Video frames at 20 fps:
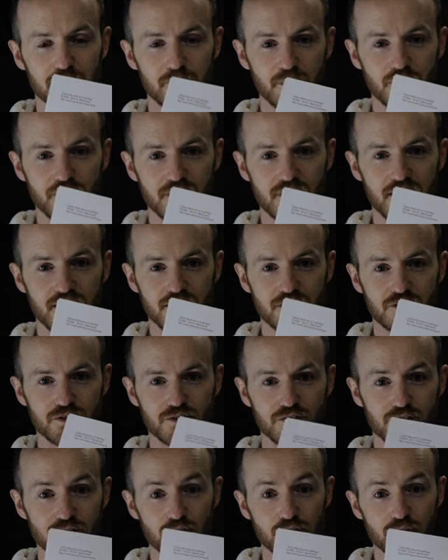
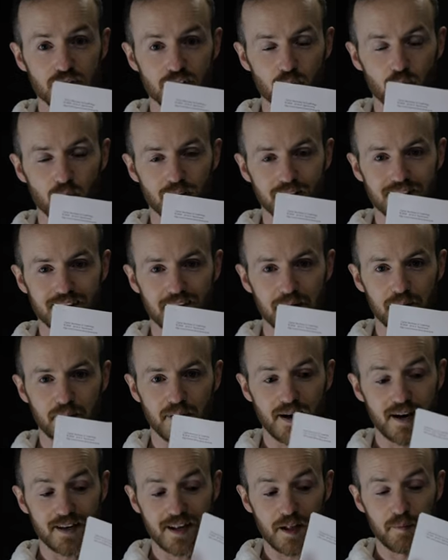communications using the one-time
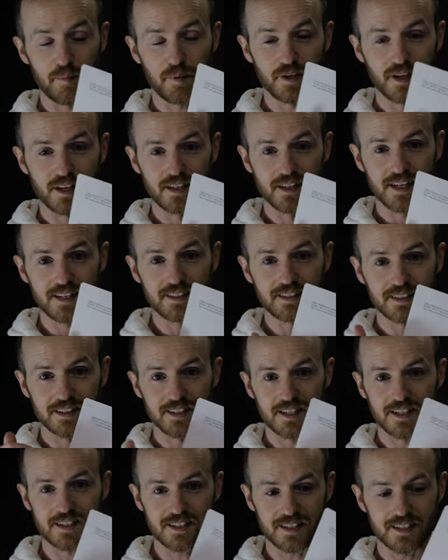pad. I'll put a link to
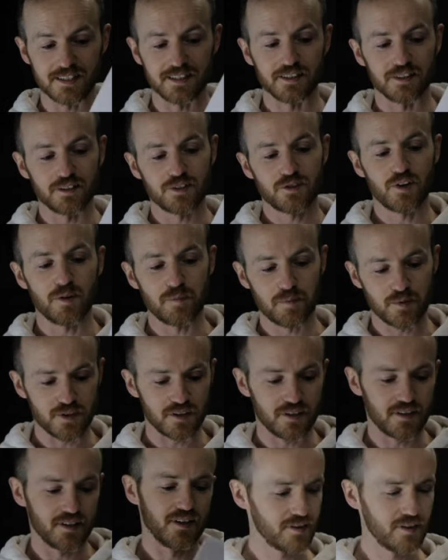this in the
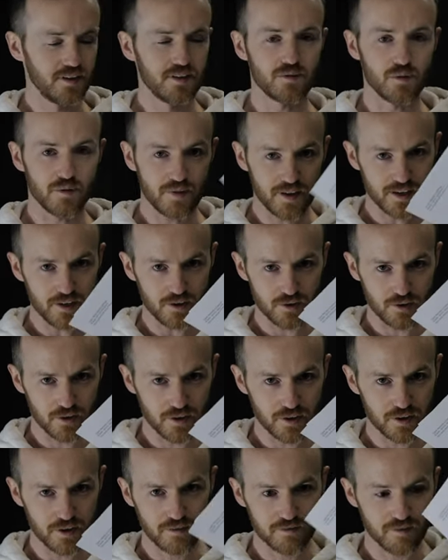description. So thank you,
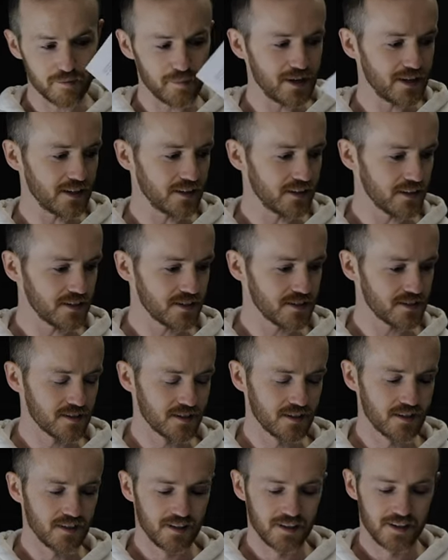Dirk, for making this.
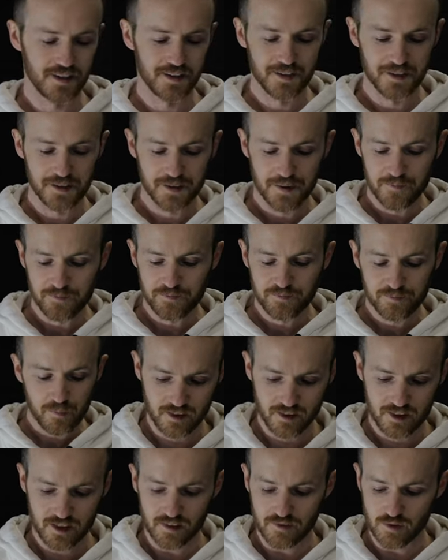
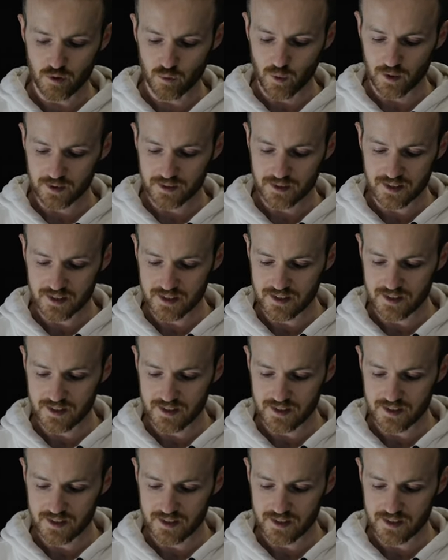If you wanted to